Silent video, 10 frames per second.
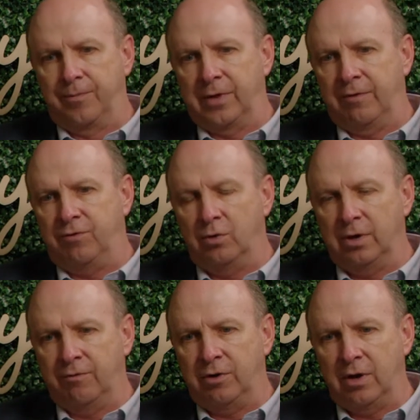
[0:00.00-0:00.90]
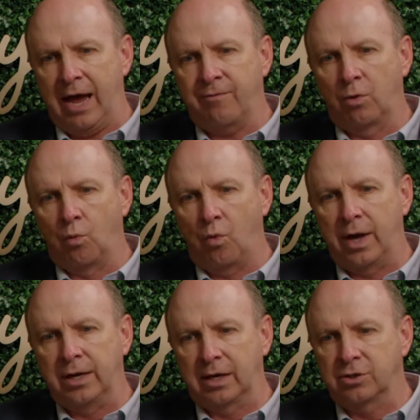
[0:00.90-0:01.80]
if you have on
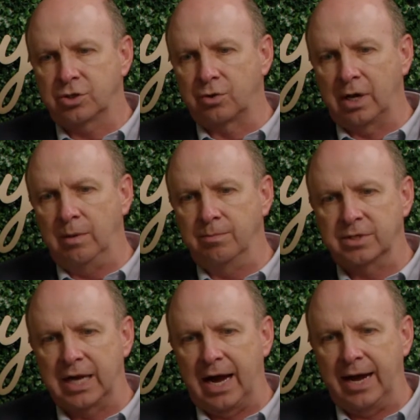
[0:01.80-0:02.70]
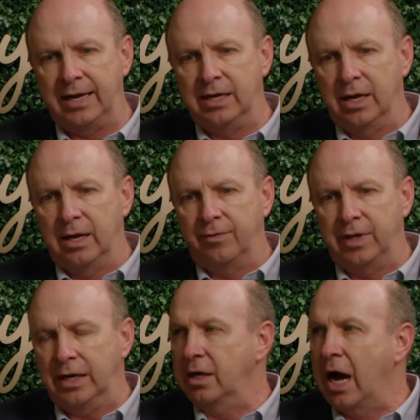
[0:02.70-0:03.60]
one extreme side
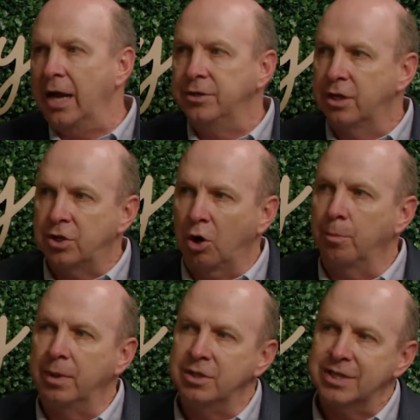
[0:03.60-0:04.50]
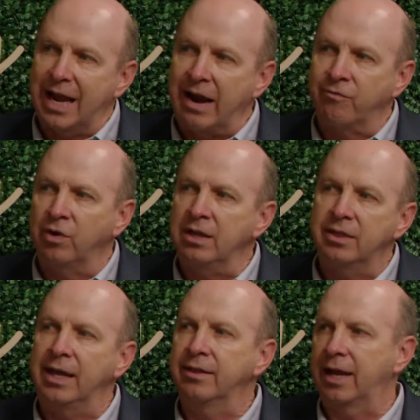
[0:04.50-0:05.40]
that God determines
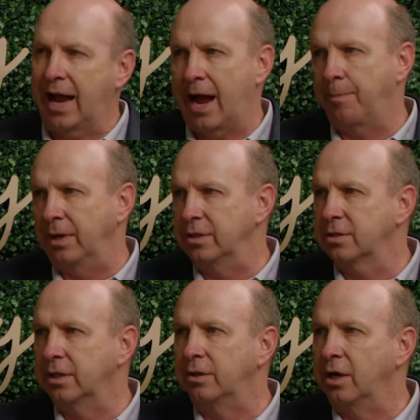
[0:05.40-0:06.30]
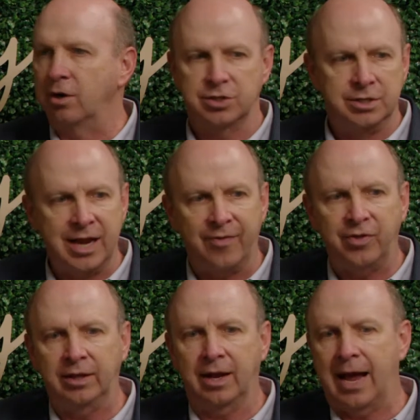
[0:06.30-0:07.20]
everything that happens, that there's
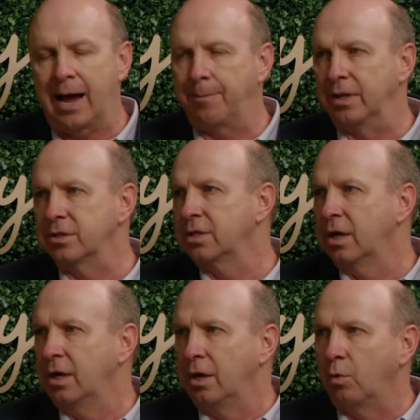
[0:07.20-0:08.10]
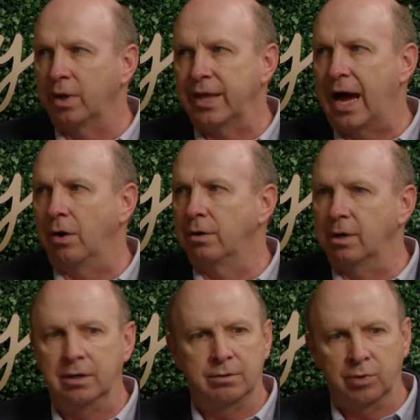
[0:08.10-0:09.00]
nothing that happens
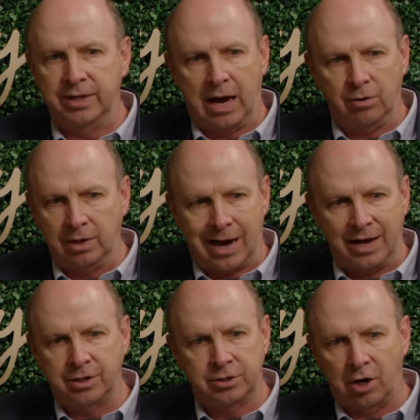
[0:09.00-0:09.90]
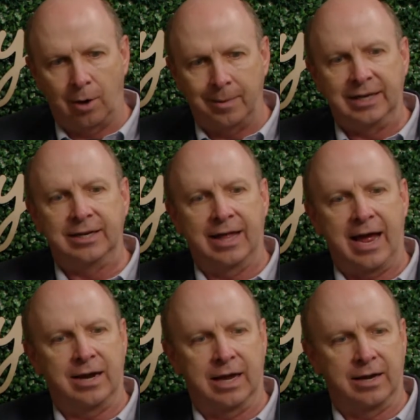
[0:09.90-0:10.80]
without God determining
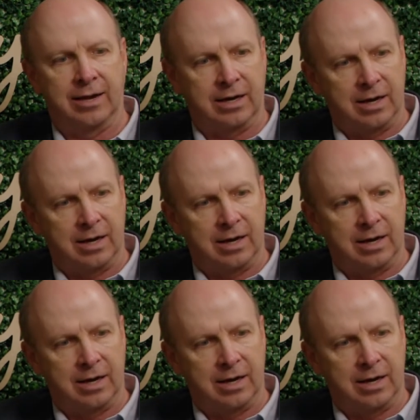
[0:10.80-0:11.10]
that, and